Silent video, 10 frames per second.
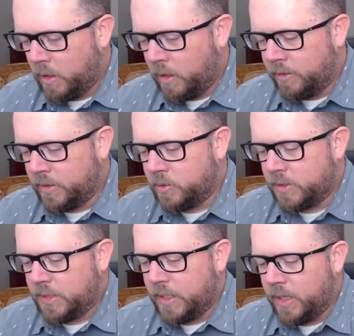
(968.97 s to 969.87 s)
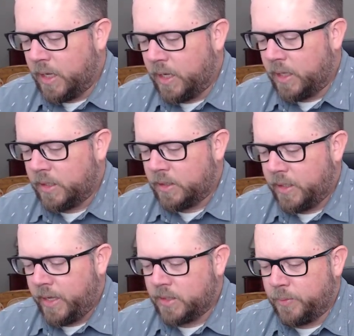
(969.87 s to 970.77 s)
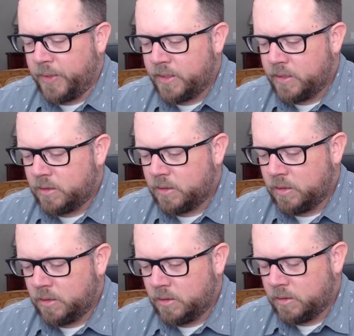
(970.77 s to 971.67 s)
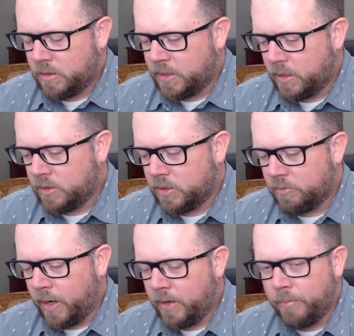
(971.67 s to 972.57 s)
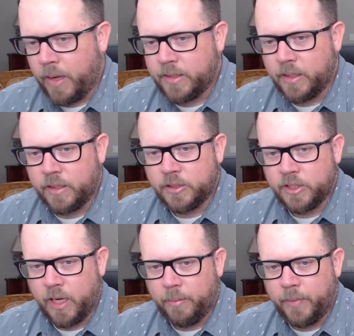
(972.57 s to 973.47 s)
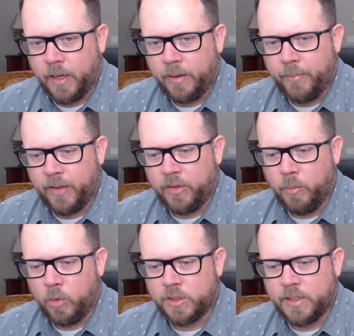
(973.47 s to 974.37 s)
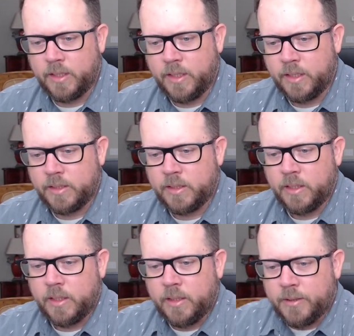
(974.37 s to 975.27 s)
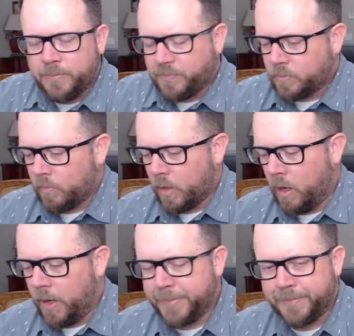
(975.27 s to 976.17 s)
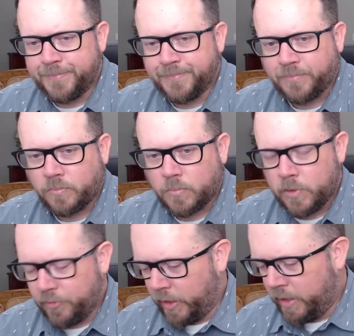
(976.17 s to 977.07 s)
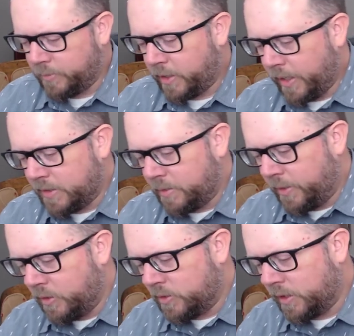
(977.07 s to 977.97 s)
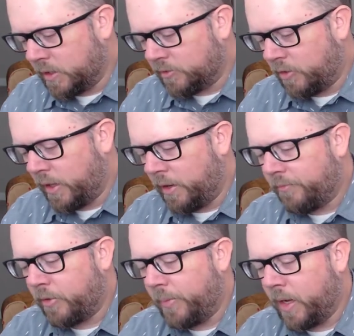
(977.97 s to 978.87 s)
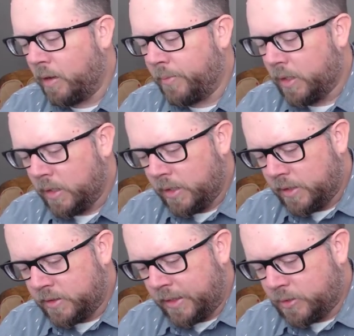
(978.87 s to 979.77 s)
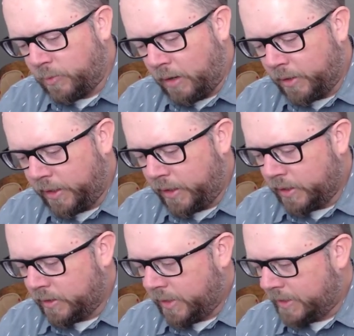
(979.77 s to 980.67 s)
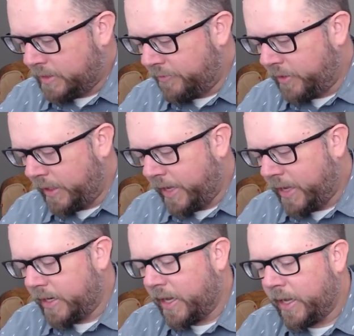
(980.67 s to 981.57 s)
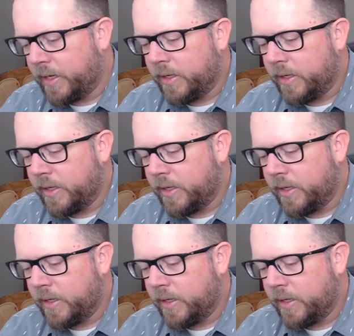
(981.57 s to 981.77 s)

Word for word: This was the uh, Ink Dependence stickers, right? Mike did a good job. Uh, Matthew Morse did these um, for him. So I got some of those stickers for him from him. So that's probably that's definitely a candidate.